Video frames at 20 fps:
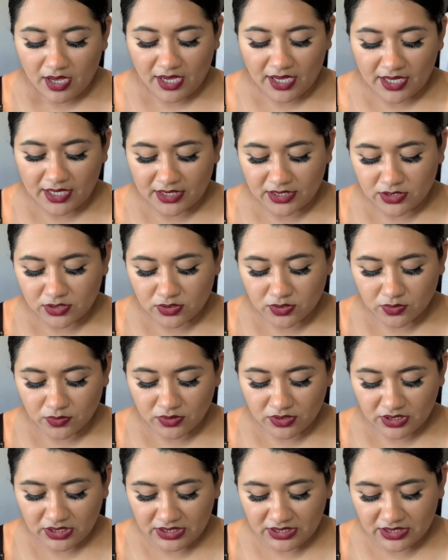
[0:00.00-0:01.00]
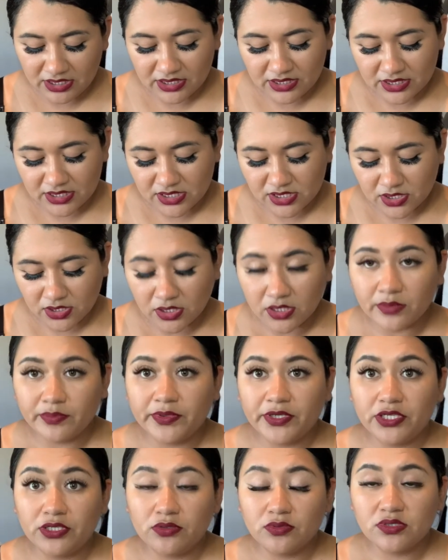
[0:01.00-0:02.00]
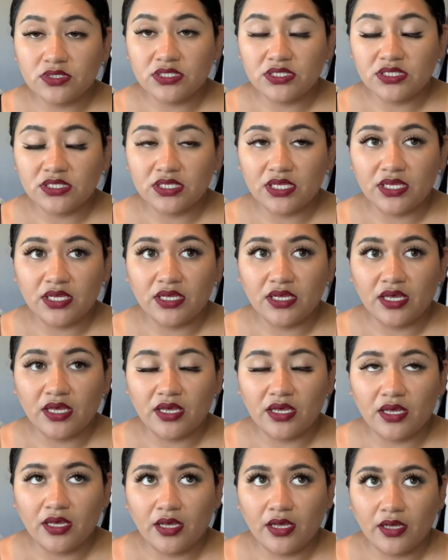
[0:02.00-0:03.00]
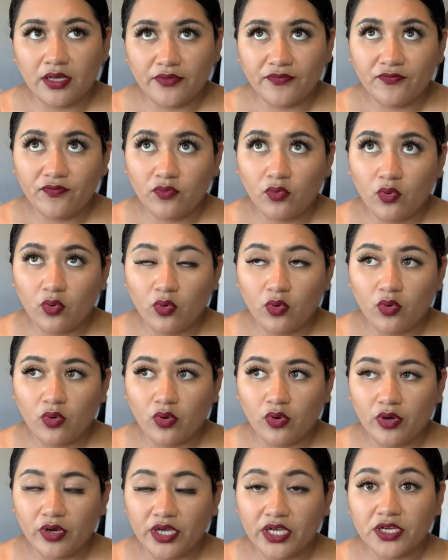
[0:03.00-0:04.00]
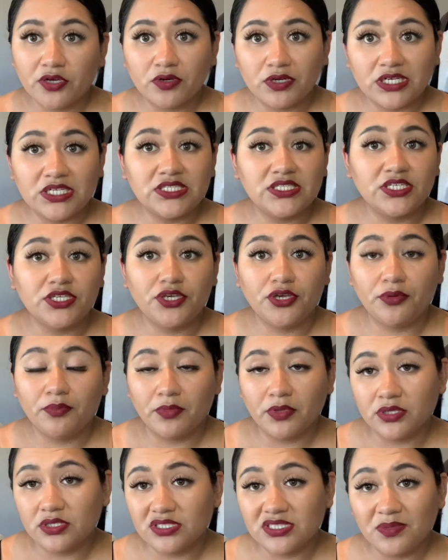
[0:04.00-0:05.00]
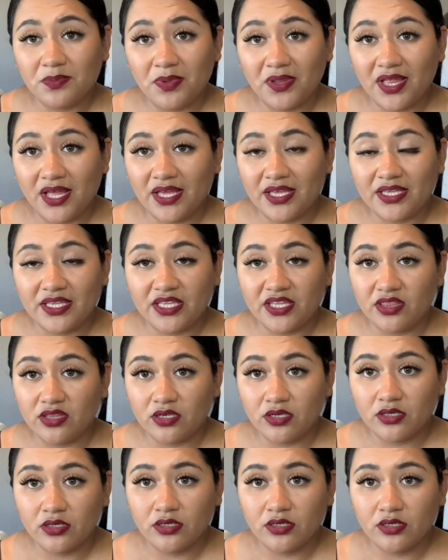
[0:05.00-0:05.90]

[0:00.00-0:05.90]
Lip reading: I don't think that this could be used for increasing your milk supply either.